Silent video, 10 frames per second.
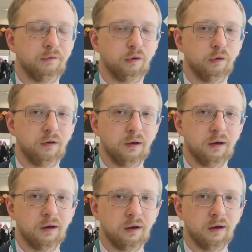for
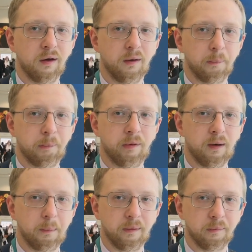the
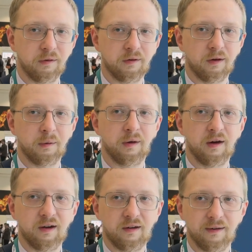problems
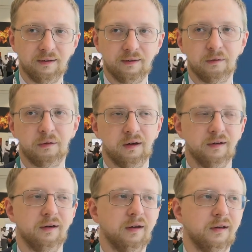related to the
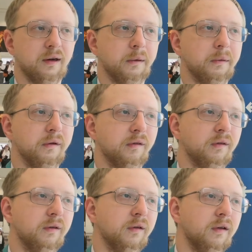internet
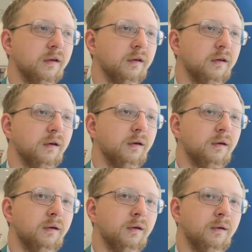governance.
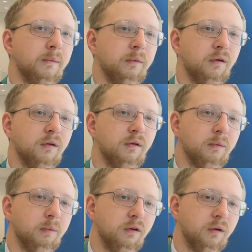
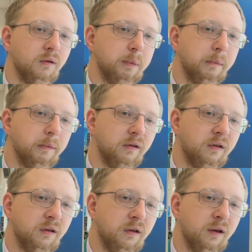Because most of the people
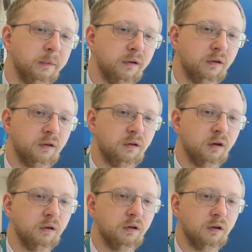even
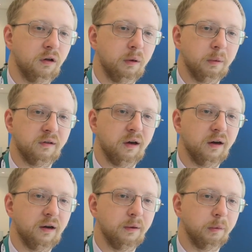don't know
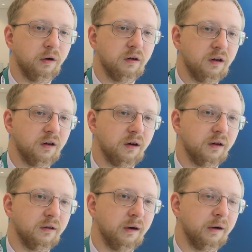exactly what
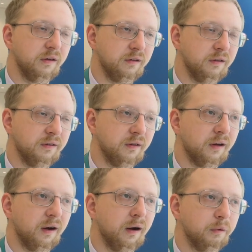internet governance is and
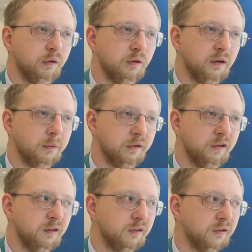how to deal with
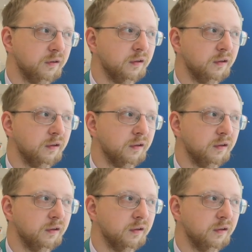this.